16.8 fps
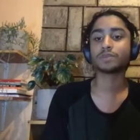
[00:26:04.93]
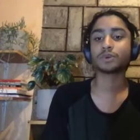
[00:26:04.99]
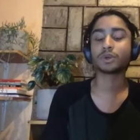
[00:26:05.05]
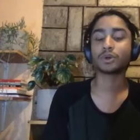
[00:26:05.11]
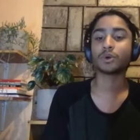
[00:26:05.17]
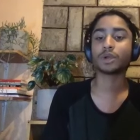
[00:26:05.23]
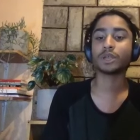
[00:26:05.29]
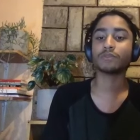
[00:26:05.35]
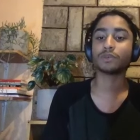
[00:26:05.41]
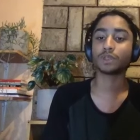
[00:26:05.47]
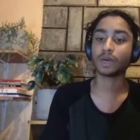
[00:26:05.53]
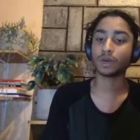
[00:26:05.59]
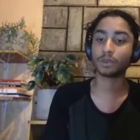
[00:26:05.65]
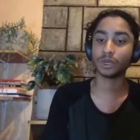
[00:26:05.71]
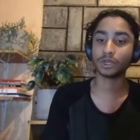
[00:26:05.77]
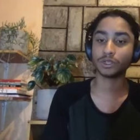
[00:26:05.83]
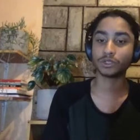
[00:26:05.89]
people calling for the
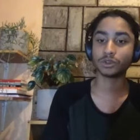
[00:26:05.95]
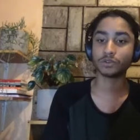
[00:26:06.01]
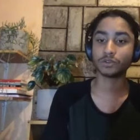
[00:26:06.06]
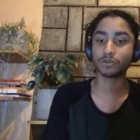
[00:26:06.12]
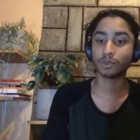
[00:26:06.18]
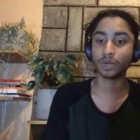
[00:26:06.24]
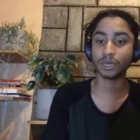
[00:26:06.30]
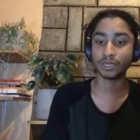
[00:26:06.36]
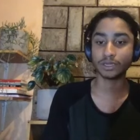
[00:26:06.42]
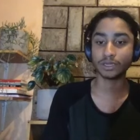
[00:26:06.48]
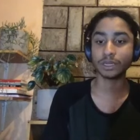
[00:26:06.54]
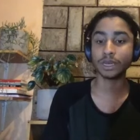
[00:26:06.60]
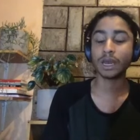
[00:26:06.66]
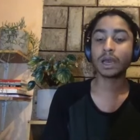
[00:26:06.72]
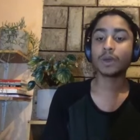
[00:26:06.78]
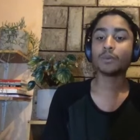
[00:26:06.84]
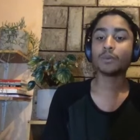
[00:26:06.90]
abolition of
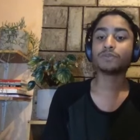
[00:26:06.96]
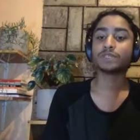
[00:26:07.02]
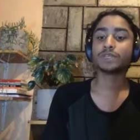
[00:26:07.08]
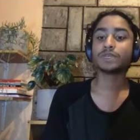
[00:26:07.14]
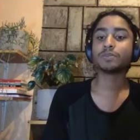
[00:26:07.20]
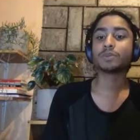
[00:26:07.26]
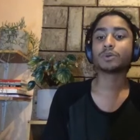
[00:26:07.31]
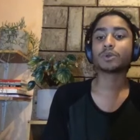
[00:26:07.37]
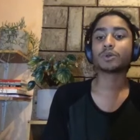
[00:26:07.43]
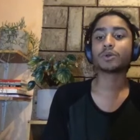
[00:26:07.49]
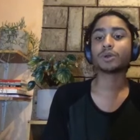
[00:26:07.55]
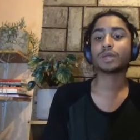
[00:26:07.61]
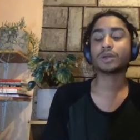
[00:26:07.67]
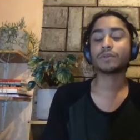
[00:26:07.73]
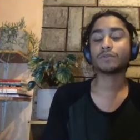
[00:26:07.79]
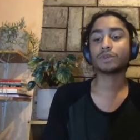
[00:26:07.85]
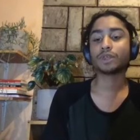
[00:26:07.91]
police. We've seen people
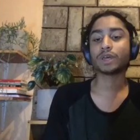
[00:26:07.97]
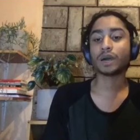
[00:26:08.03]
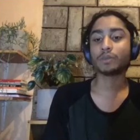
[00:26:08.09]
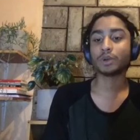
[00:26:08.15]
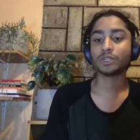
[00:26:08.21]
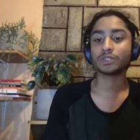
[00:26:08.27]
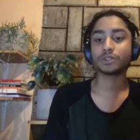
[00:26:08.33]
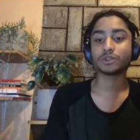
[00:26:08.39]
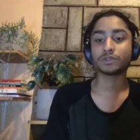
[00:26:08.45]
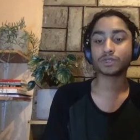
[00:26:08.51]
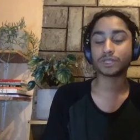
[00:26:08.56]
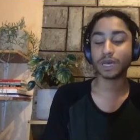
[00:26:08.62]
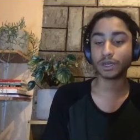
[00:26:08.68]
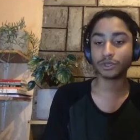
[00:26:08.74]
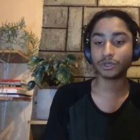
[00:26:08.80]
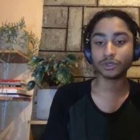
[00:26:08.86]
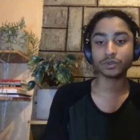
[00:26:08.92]
calling for the abolition of
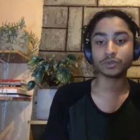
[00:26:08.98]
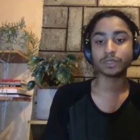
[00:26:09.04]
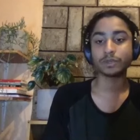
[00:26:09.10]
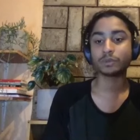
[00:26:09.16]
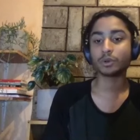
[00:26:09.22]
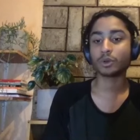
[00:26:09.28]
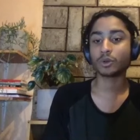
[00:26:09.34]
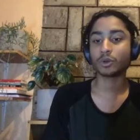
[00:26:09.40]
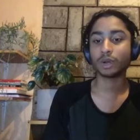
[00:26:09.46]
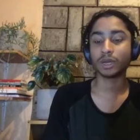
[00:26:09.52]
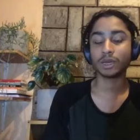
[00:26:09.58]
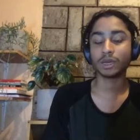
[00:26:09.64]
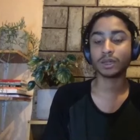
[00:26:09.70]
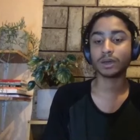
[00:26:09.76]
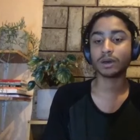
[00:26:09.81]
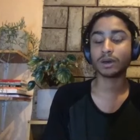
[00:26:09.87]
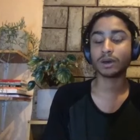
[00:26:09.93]
sanctions. We've seen people calling
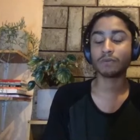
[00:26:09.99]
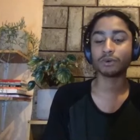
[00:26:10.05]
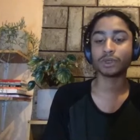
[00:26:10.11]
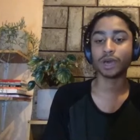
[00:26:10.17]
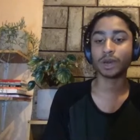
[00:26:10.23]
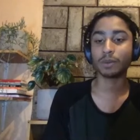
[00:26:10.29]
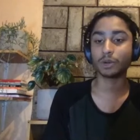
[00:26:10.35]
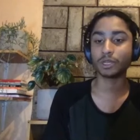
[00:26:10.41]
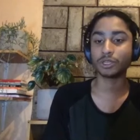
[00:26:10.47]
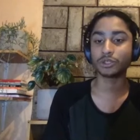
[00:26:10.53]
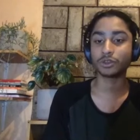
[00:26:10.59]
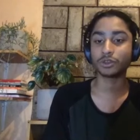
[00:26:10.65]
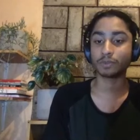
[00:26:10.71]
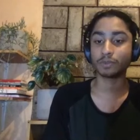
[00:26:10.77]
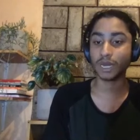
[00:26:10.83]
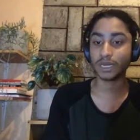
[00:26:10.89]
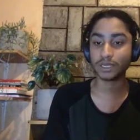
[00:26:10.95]
for the abolition
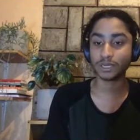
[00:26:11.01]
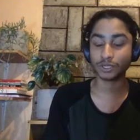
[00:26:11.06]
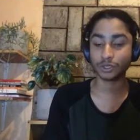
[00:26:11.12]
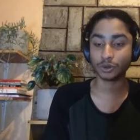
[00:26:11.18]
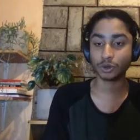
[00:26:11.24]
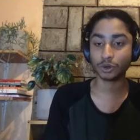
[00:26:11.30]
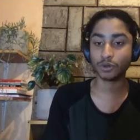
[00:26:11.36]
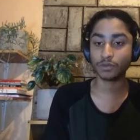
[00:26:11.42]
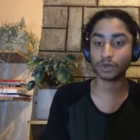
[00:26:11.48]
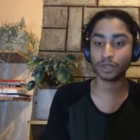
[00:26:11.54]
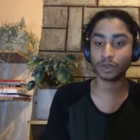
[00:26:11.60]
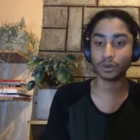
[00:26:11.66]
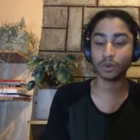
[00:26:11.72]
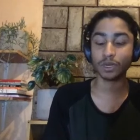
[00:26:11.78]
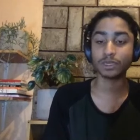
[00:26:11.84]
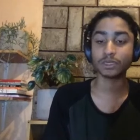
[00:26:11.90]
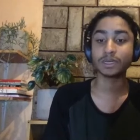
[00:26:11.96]
of militaries all over the
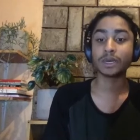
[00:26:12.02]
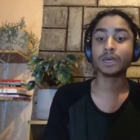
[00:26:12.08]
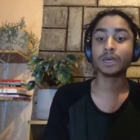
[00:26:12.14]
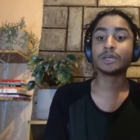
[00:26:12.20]
world.